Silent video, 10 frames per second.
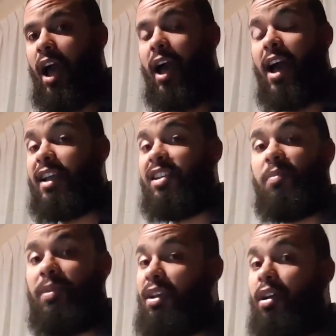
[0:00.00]
I, I can
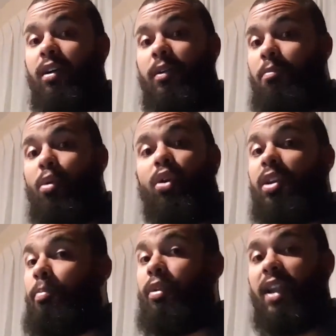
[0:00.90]
speak
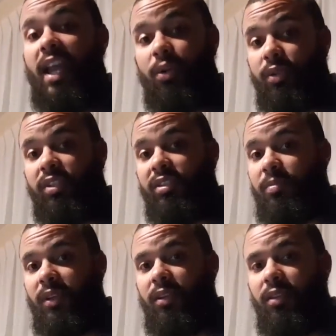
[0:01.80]
multiple languages,
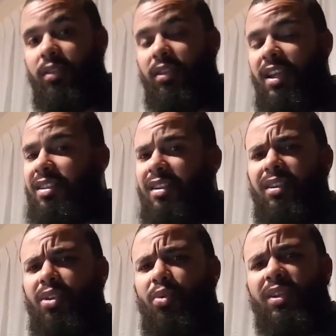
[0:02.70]
man. That's
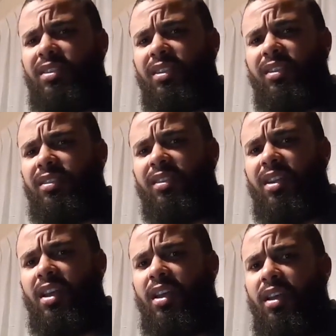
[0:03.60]
not coincidence.
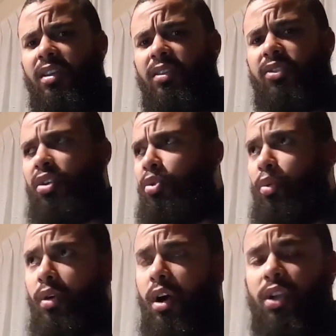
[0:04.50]

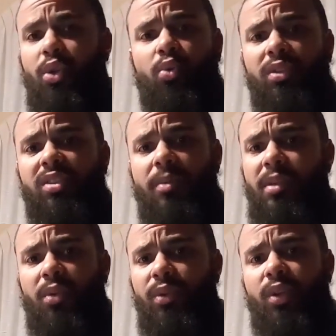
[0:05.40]
So are you doing
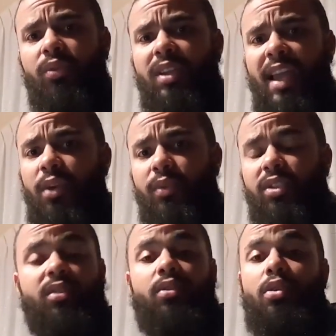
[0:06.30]
something with those
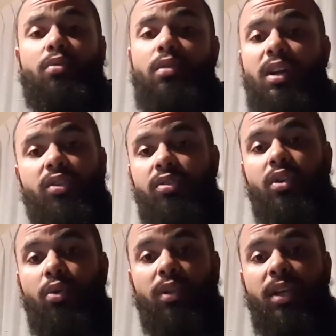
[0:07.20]
languages? No, I just
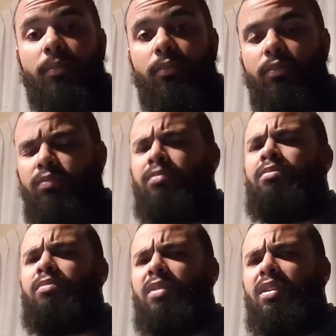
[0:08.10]
know them. Hmm?